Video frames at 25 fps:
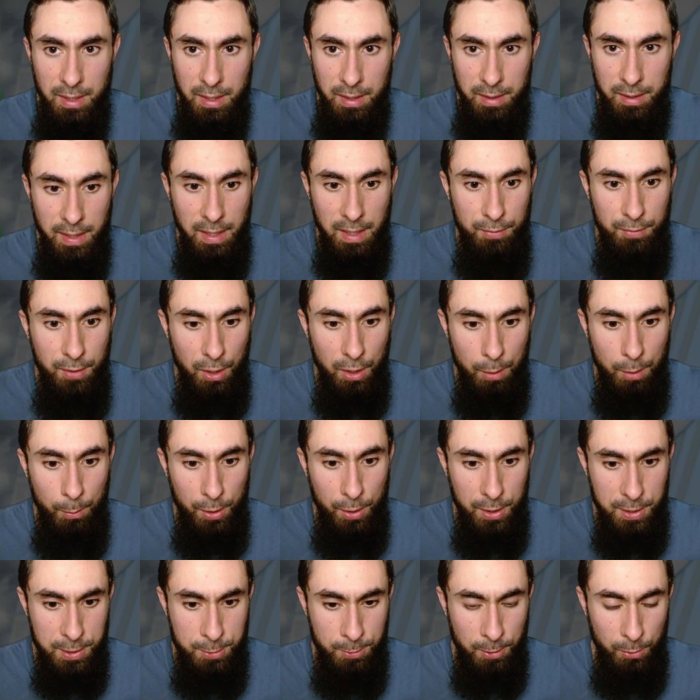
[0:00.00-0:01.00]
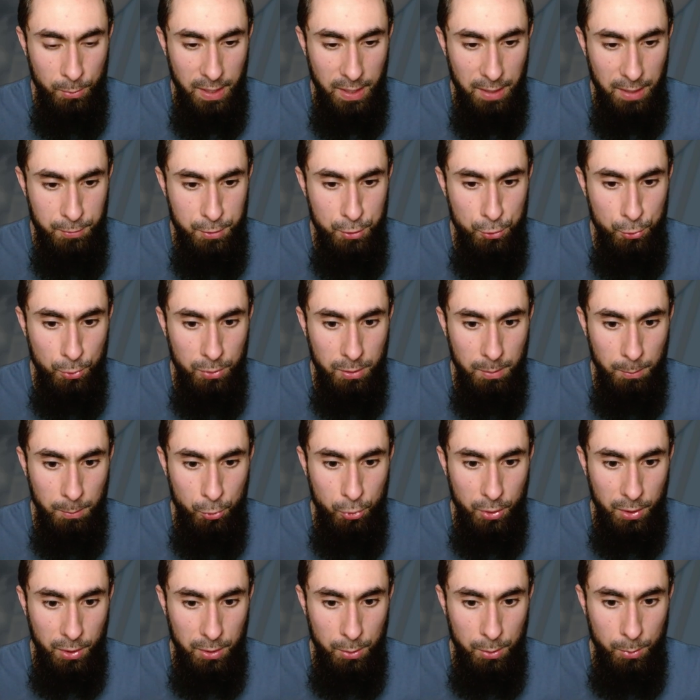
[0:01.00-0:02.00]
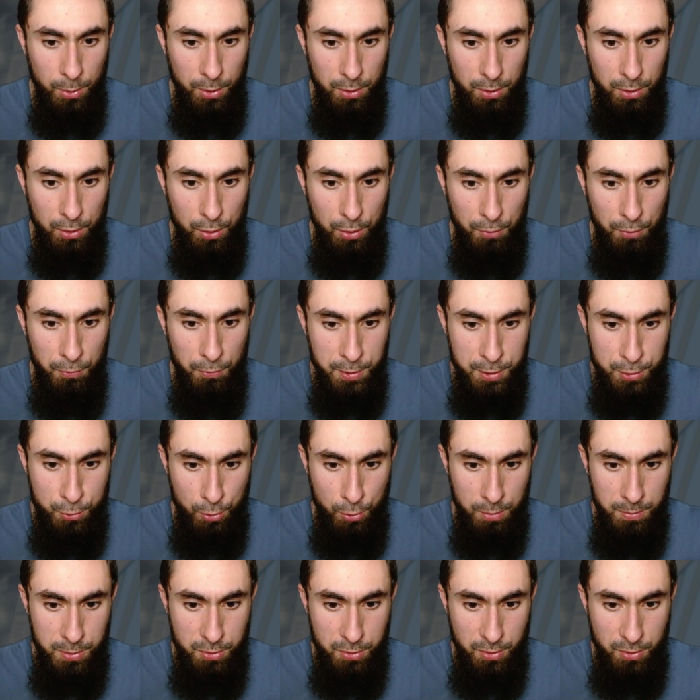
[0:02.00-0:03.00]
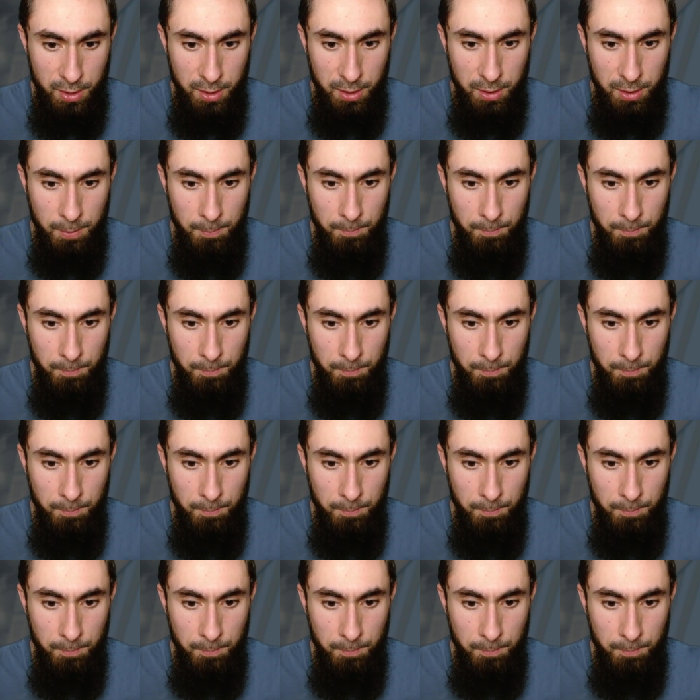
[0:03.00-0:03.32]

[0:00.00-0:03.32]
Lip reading: they have the Harmonic spell. We have to nuke them quickly. We're going to go for Storm Strike.